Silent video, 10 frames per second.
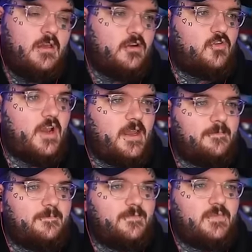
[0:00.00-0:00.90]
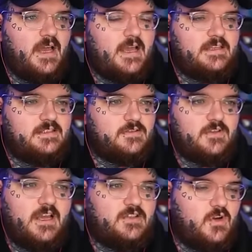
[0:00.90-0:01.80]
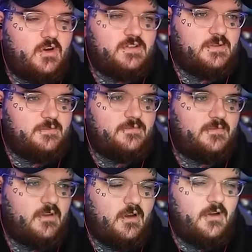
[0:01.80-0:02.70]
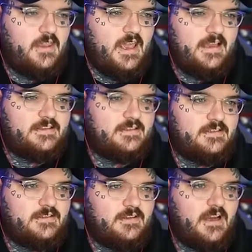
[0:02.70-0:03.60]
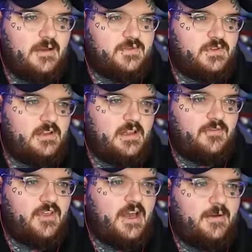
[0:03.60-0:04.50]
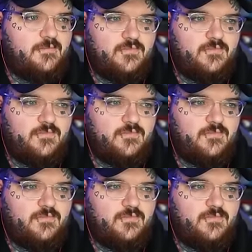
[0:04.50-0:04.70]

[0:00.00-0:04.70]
Great. That is that is awesome. Oh, yes. I absolutely love that.